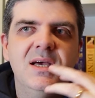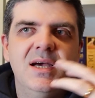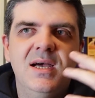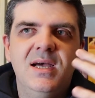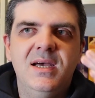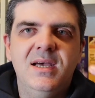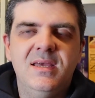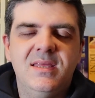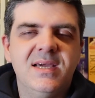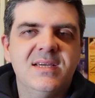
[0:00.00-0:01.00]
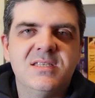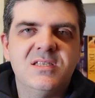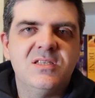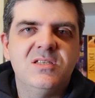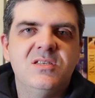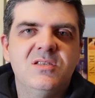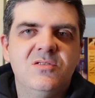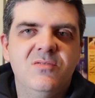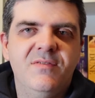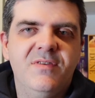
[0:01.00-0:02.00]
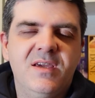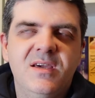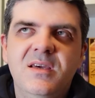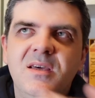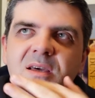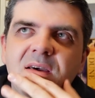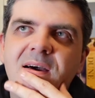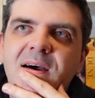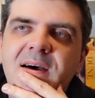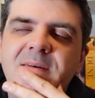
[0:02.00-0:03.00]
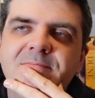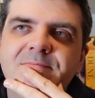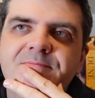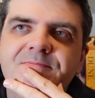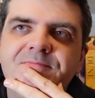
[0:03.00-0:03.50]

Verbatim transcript: Uh, I think it's terrific. Um,